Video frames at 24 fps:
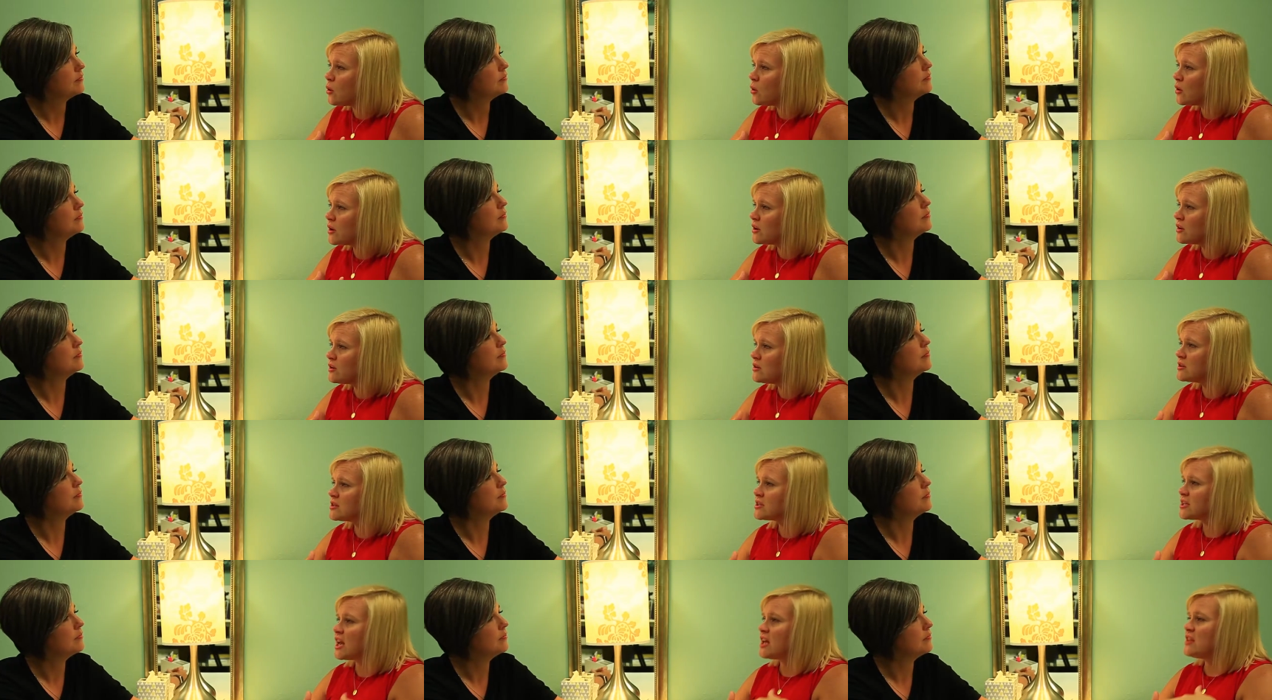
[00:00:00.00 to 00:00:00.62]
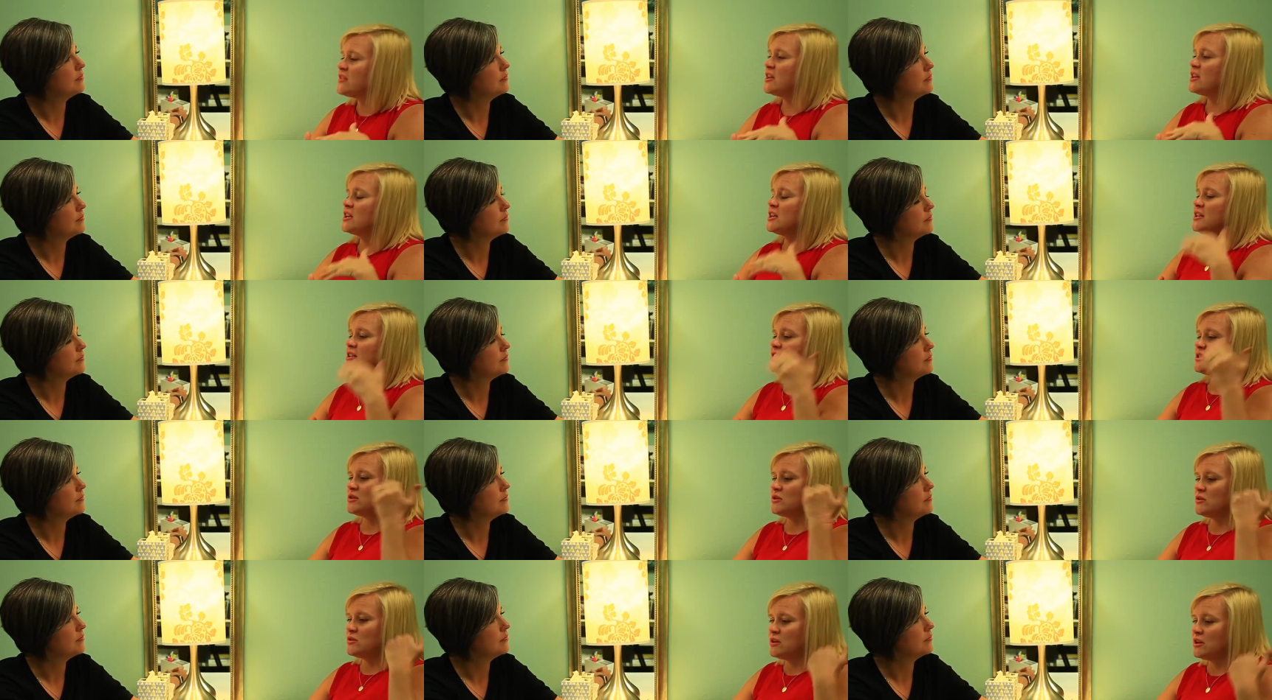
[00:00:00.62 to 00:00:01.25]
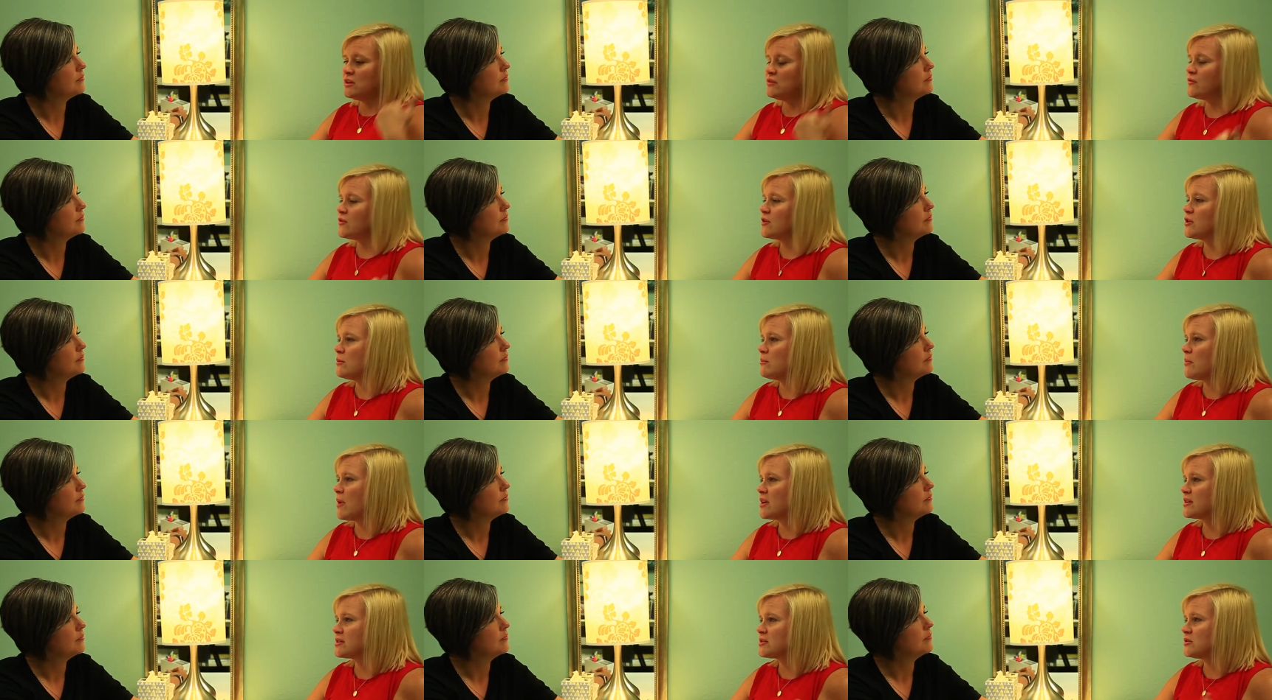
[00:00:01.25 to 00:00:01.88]
Speaker 1: oils, and then it's soothing for the
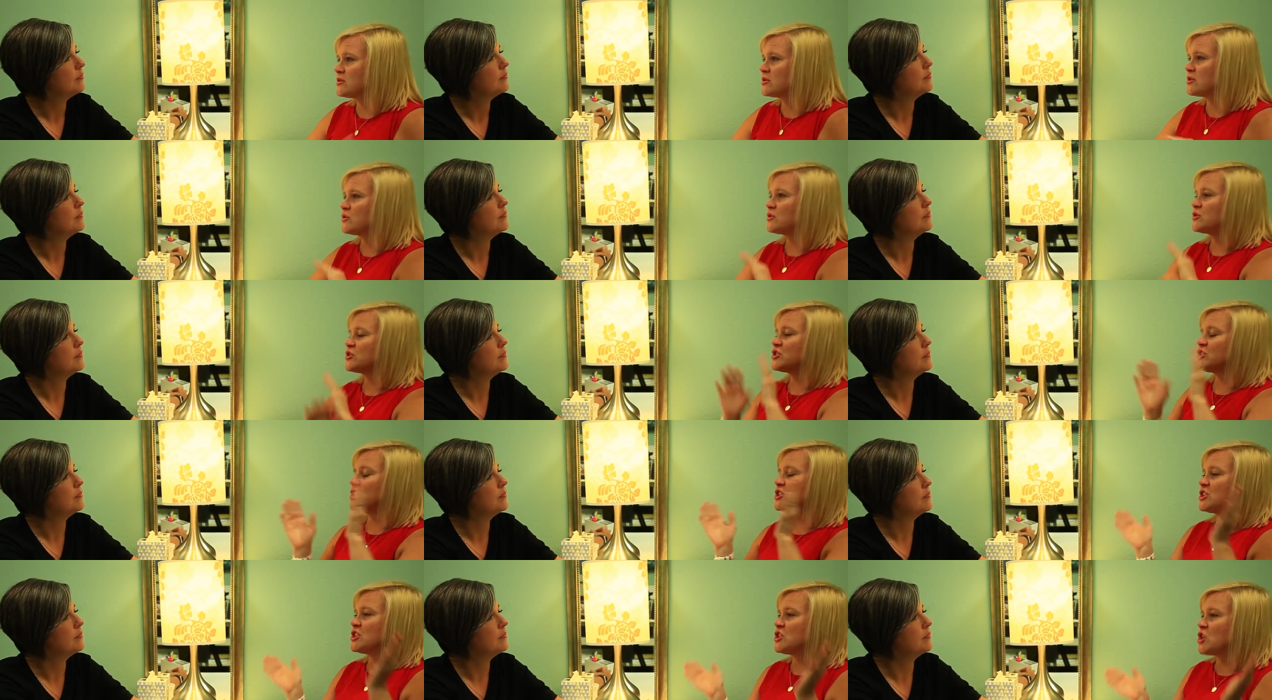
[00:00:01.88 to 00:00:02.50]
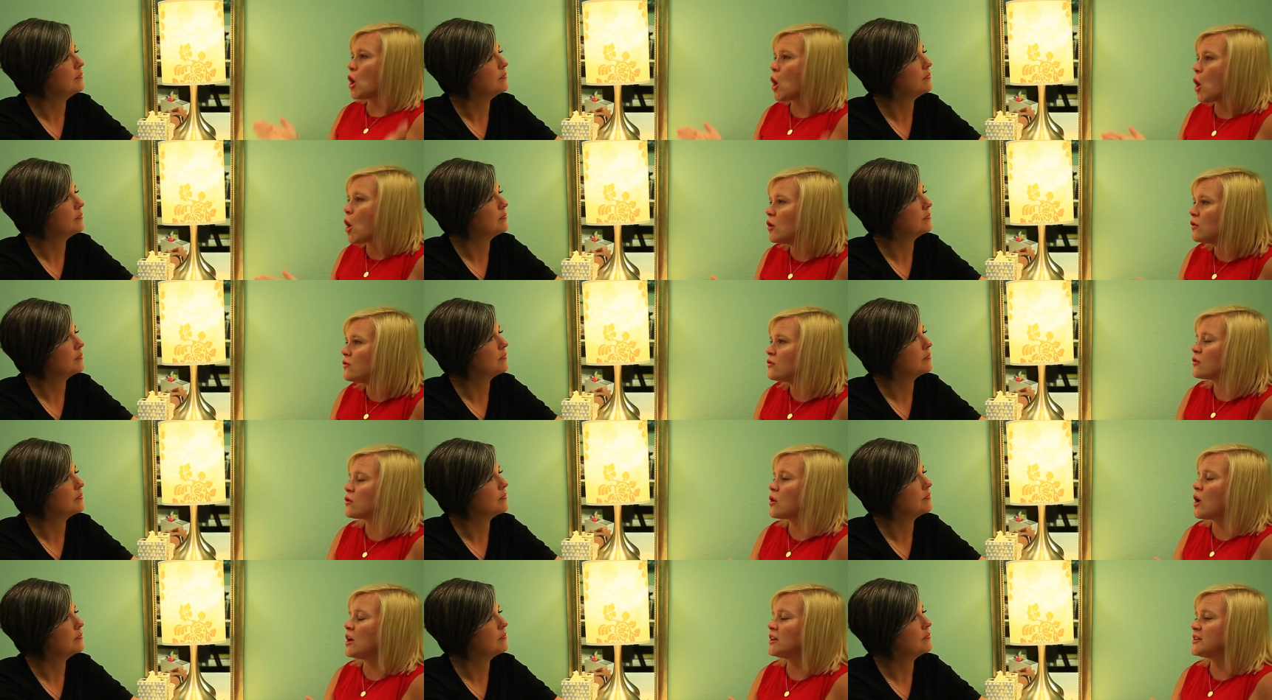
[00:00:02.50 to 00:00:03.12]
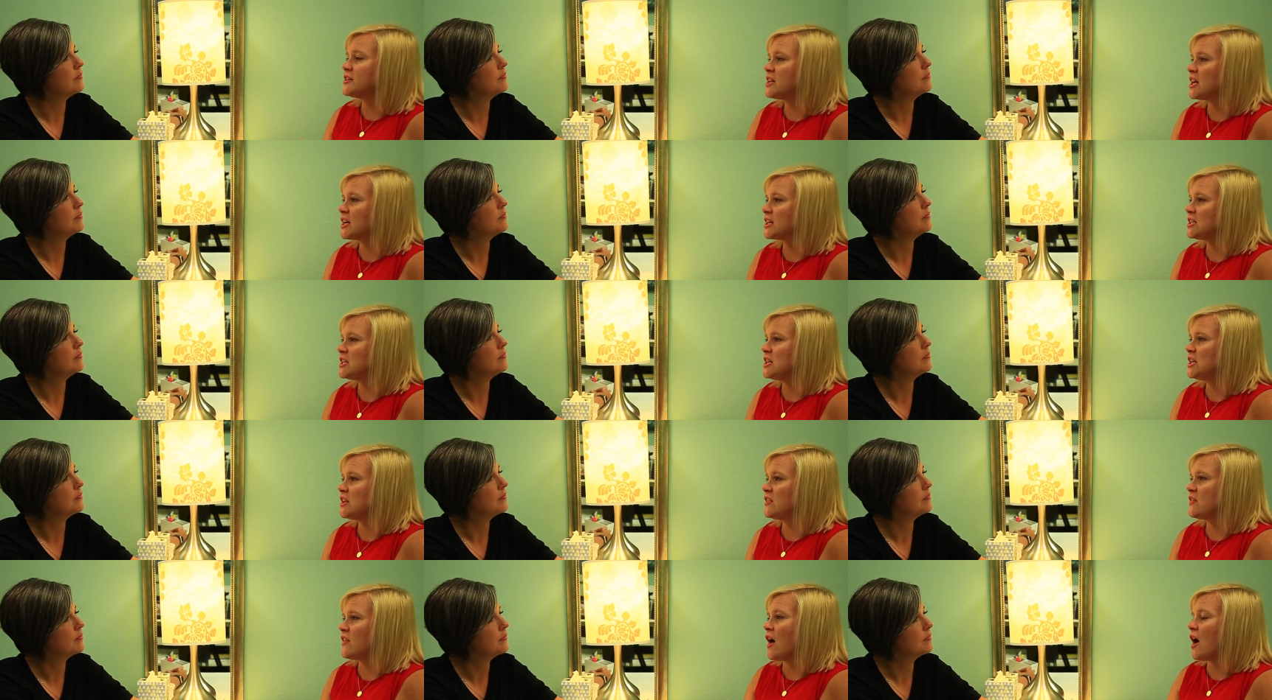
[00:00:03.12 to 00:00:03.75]
muscles. So it's just an mm-hmm. overall
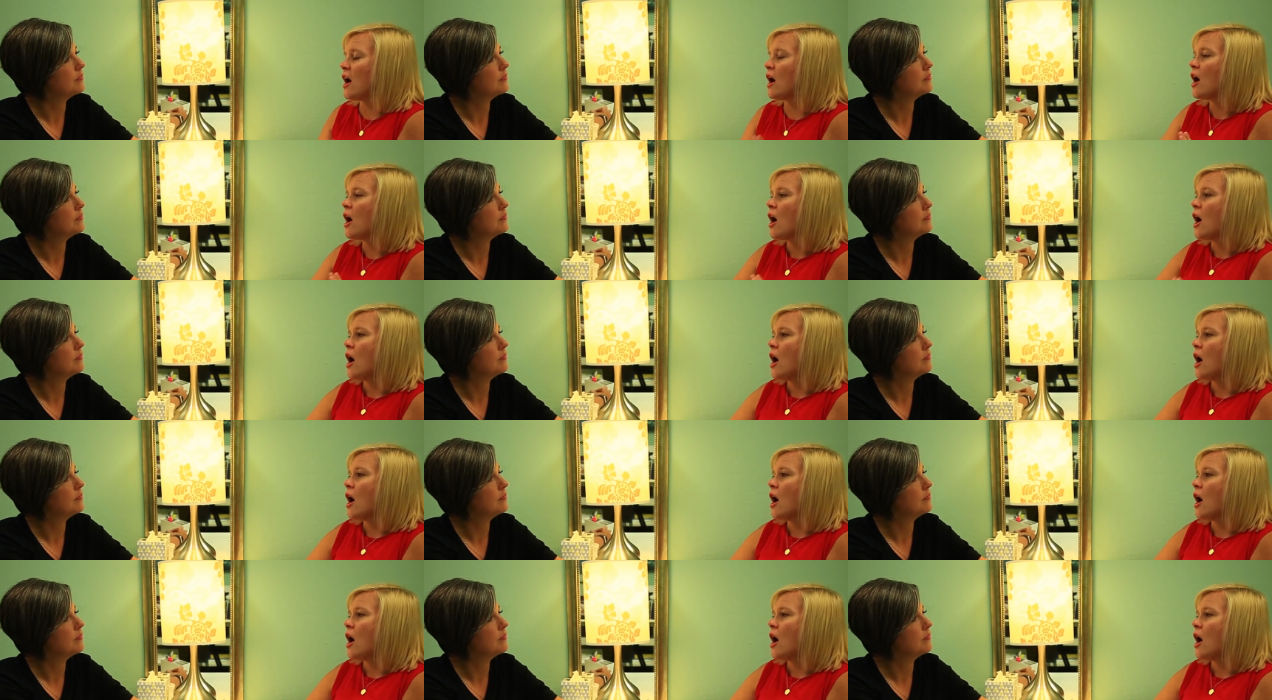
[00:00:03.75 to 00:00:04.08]
technique that that.